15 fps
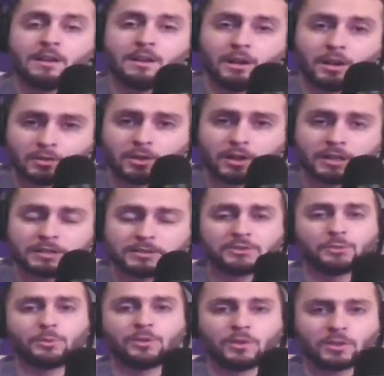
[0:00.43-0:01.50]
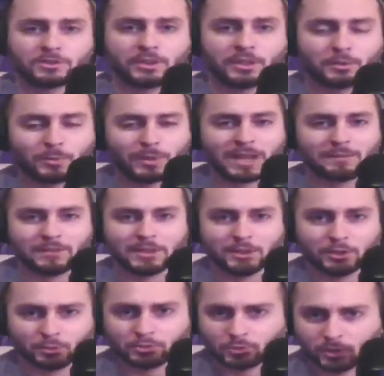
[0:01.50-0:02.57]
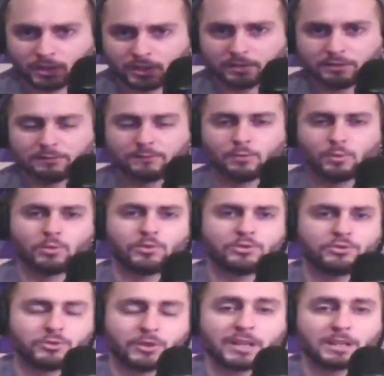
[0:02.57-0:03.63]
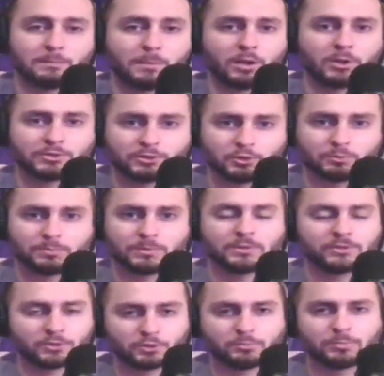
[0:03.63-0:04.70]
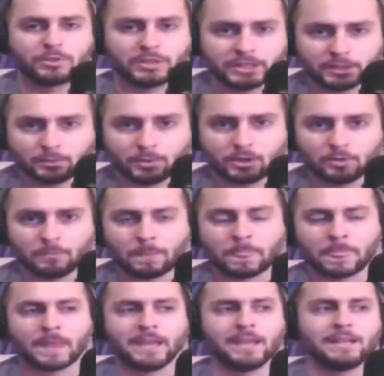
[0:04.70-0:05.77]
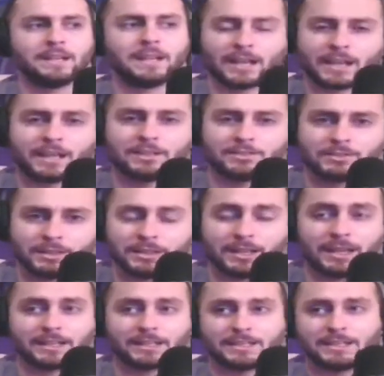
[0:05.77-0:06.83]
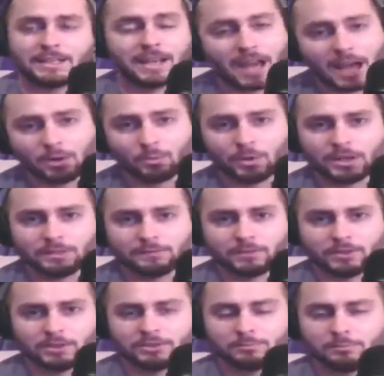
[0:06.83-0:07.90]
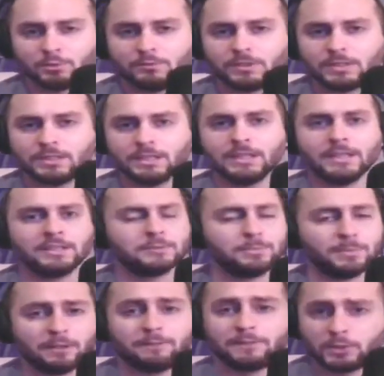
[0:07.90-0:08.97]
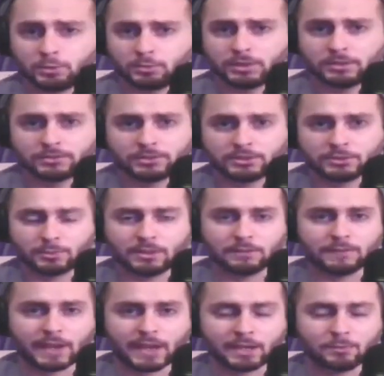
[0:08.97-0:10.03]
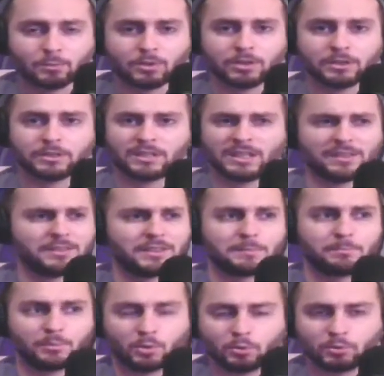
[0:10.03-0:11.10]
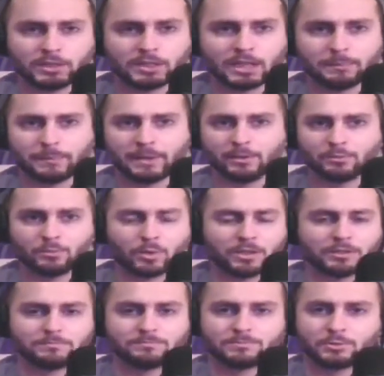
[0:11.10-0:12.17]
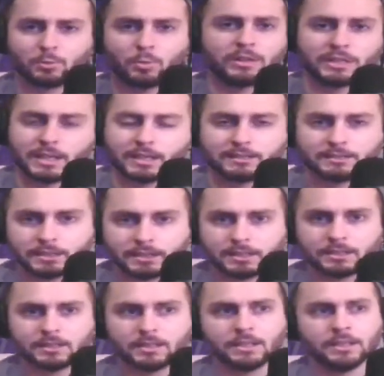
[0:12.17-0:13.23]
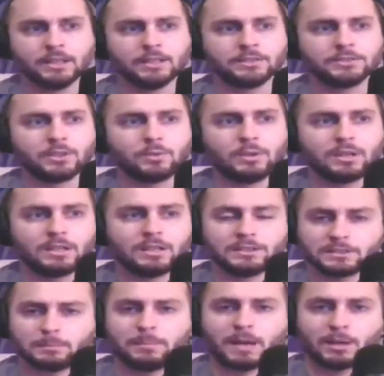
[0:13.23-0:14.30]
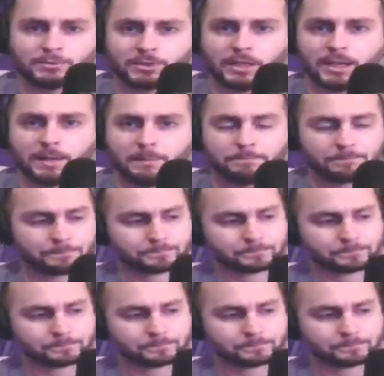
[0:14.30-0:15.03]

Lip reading: Alright, so it looks like we have a new trailer for Dragon Ball Super Super Hero, and I gotta say, I cannot wait for this movie. It's been a few years since we've had one. I think Broly came out in, 2018? So, it's about time.